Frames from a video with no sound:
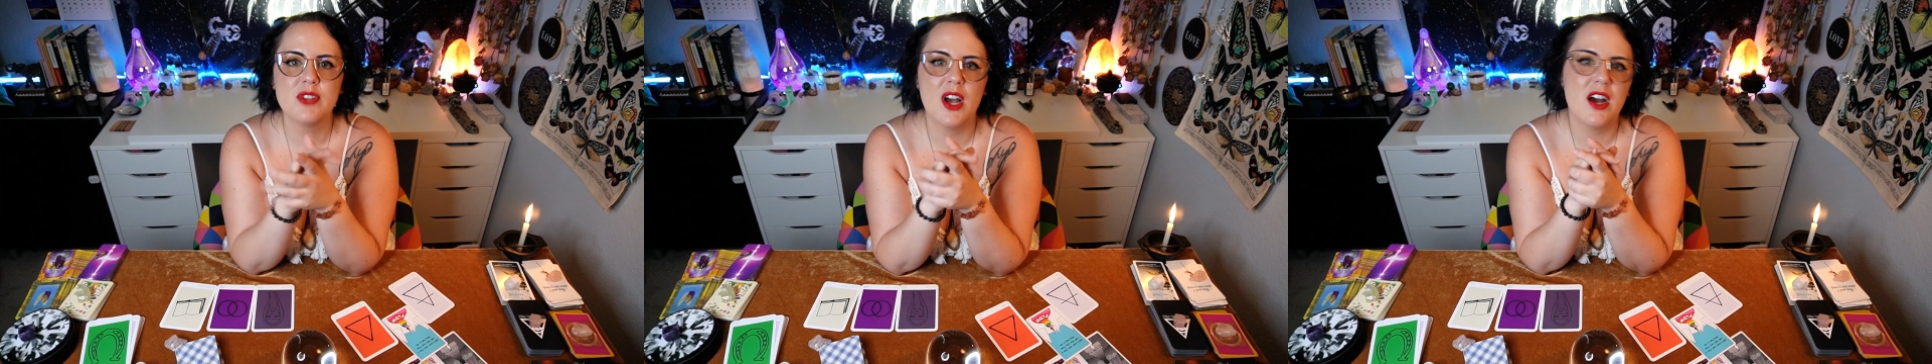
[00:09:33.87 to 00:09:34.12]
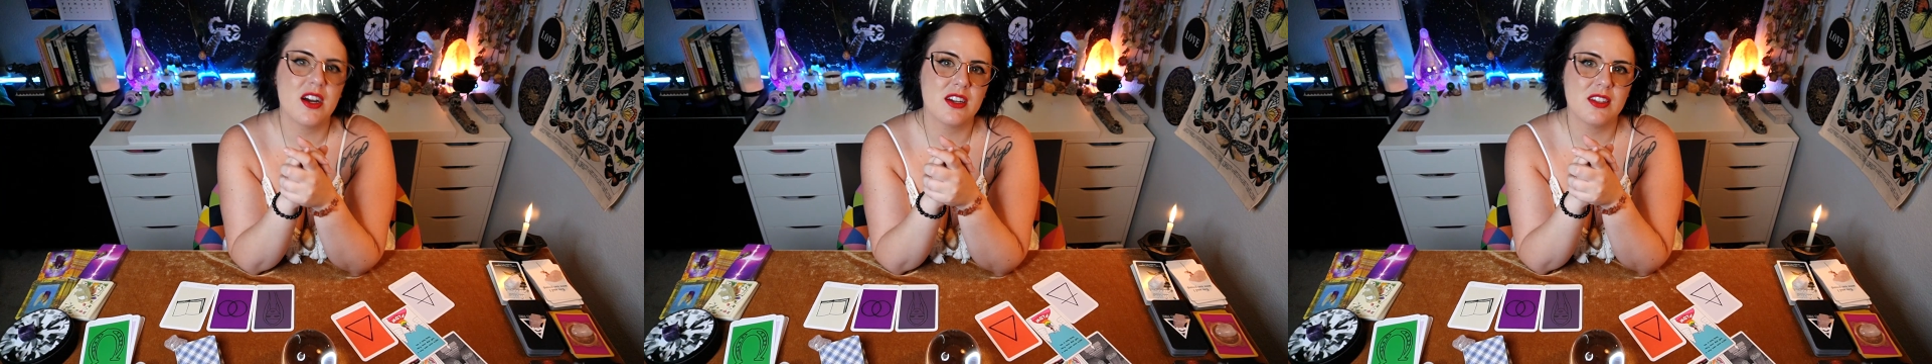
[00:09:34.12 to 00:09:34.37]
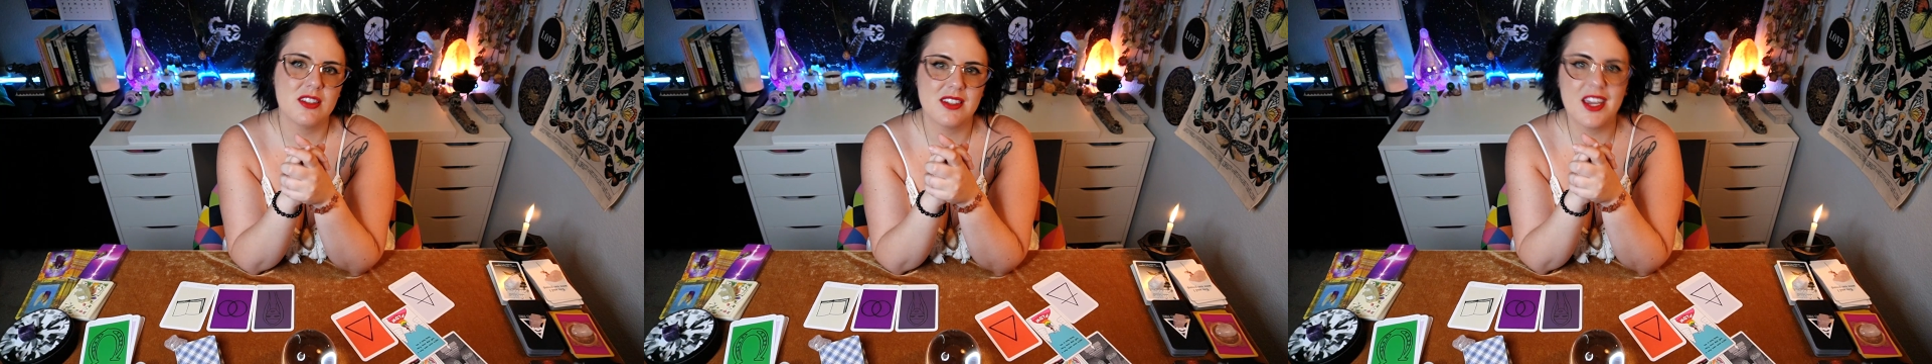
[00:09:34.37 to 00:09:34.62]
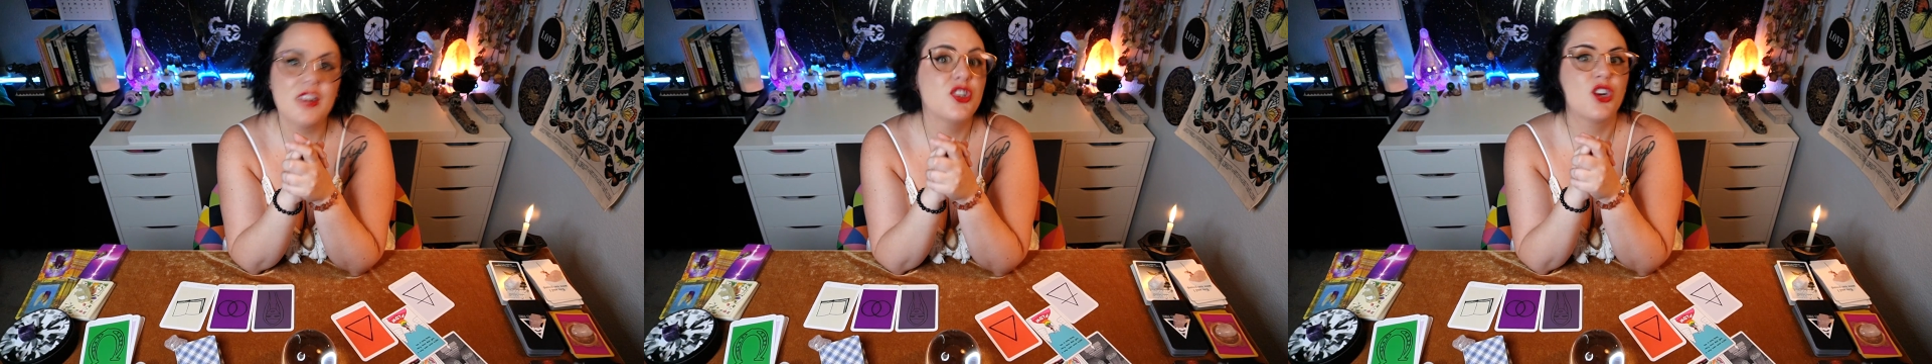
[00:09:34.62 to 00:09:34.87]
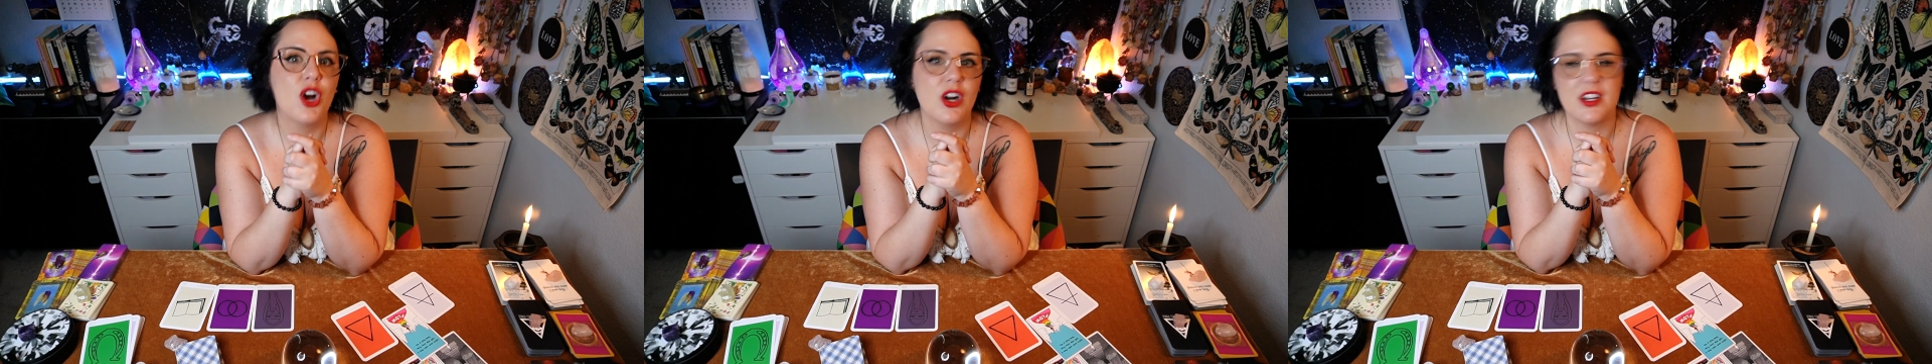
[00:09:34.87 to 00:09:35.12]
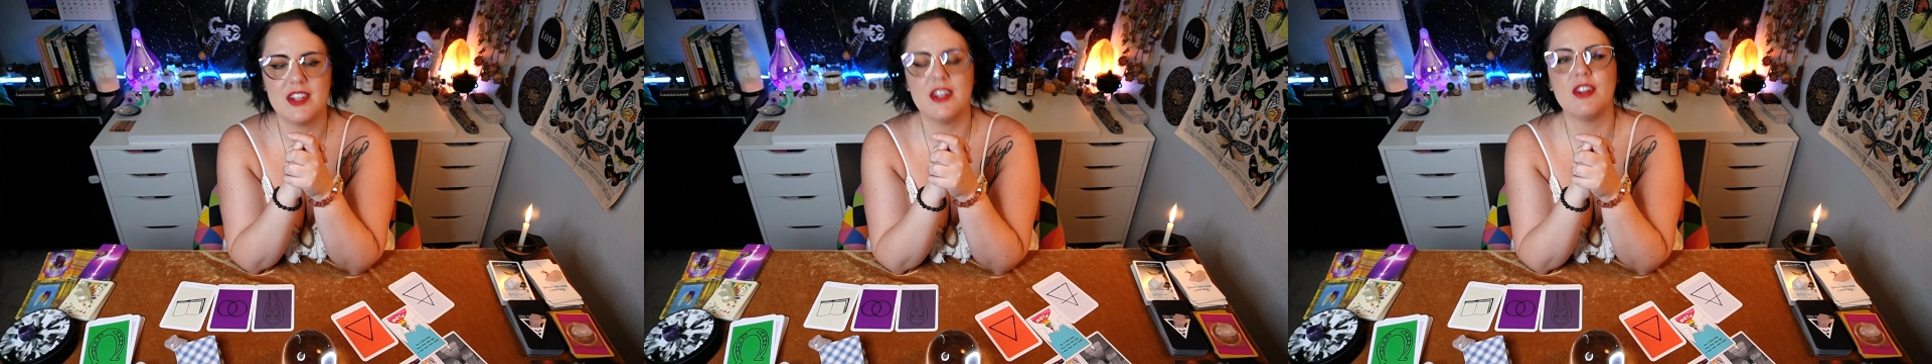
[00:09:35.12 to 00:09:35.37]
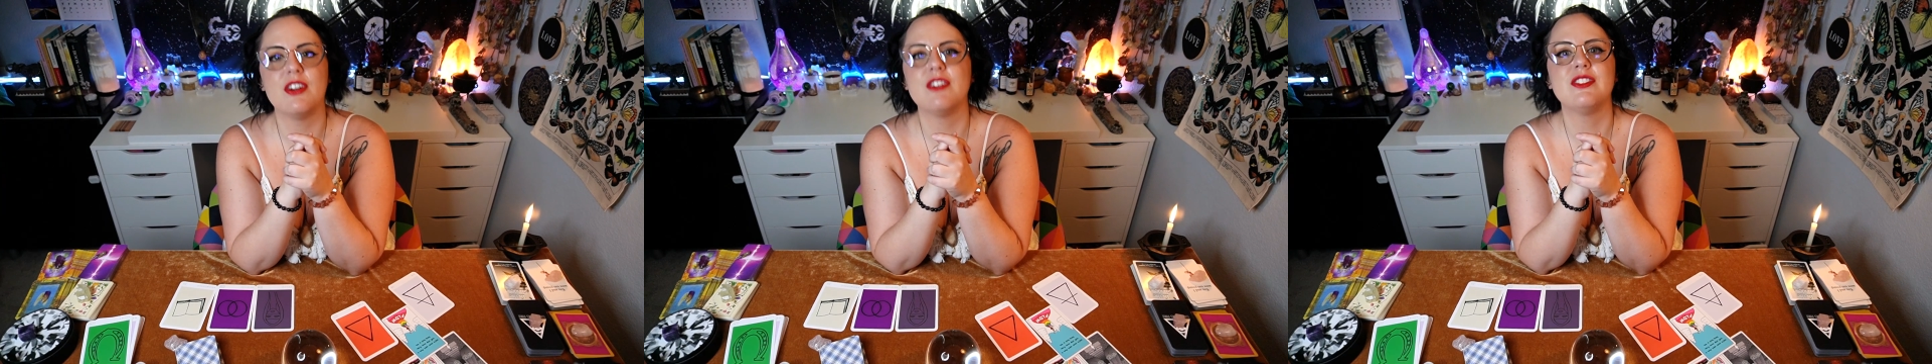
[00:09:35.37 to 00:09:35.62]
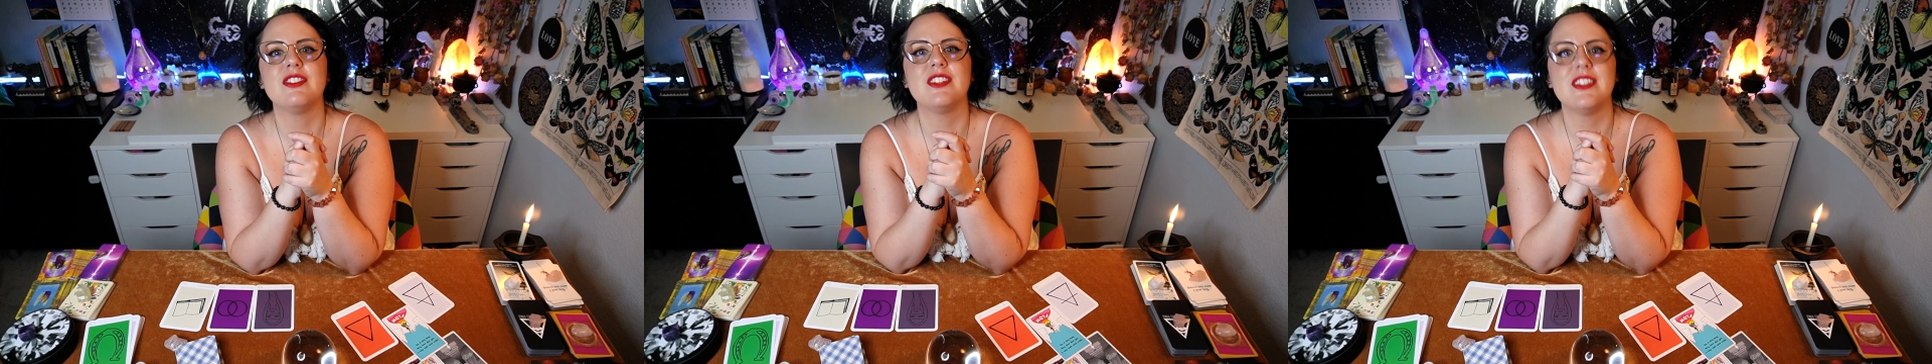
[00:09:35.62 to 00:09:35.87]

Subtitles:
talk to kindergarteners.